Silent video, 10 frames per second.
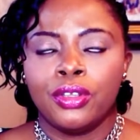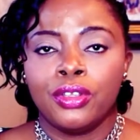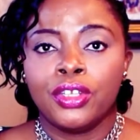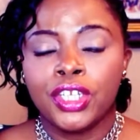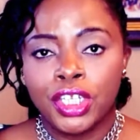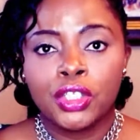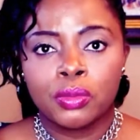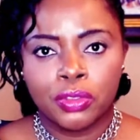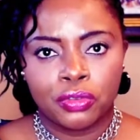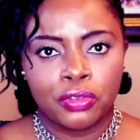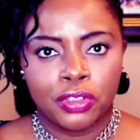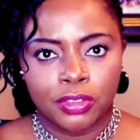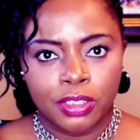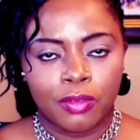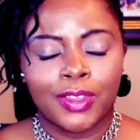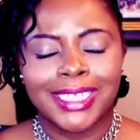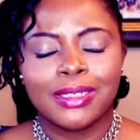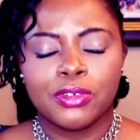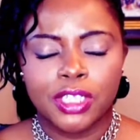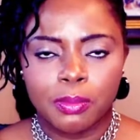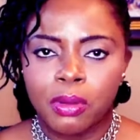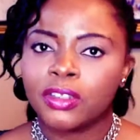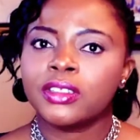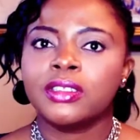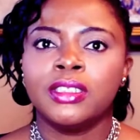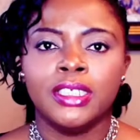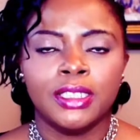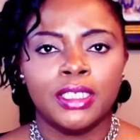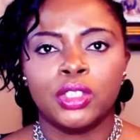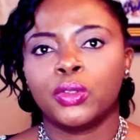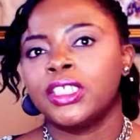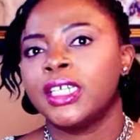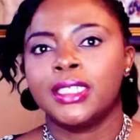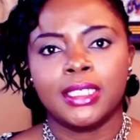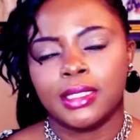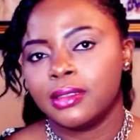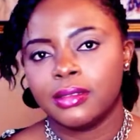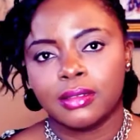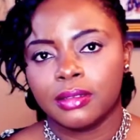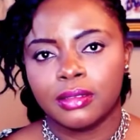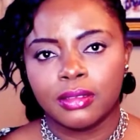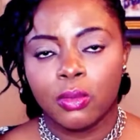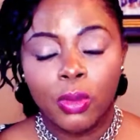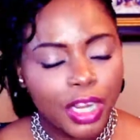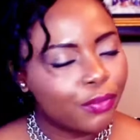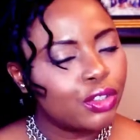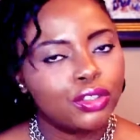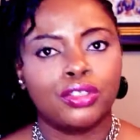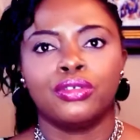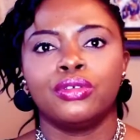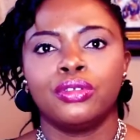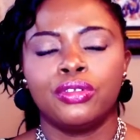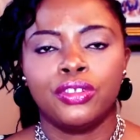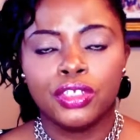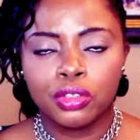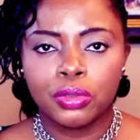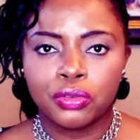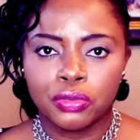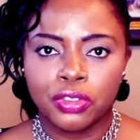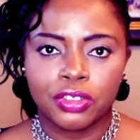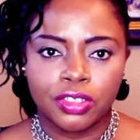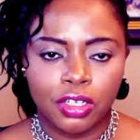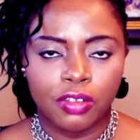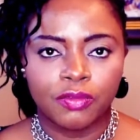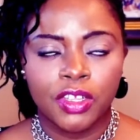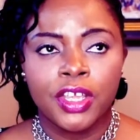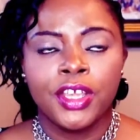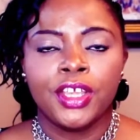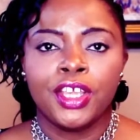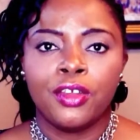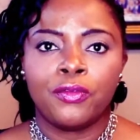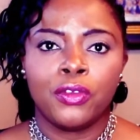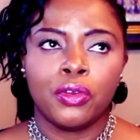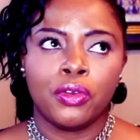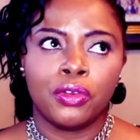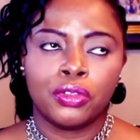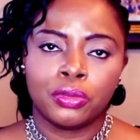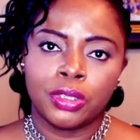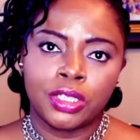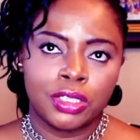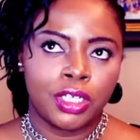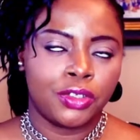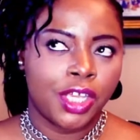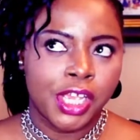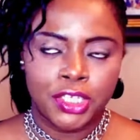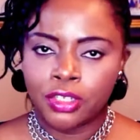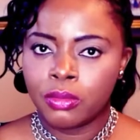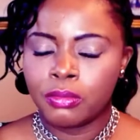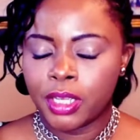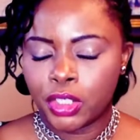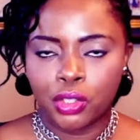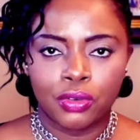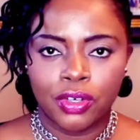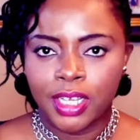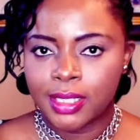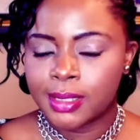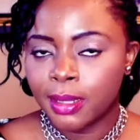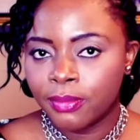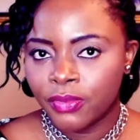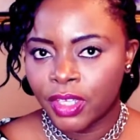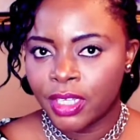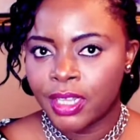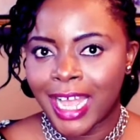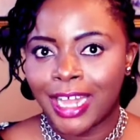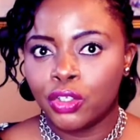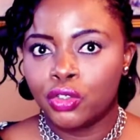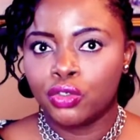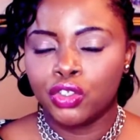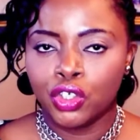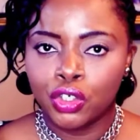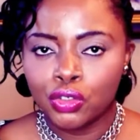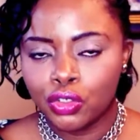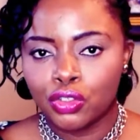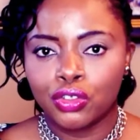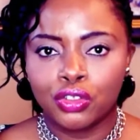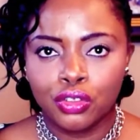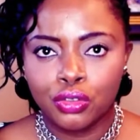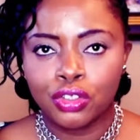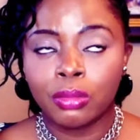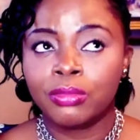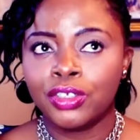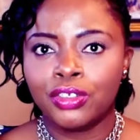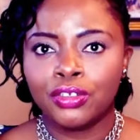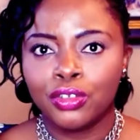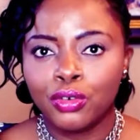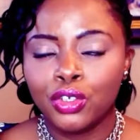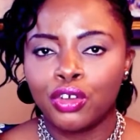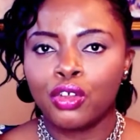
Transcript: you need to be true to yourself. That's the most important thing in 2018. Whatever you do, you need to be true to yourself. If you're doing education, make sure it's something that you chose to do, something you know you're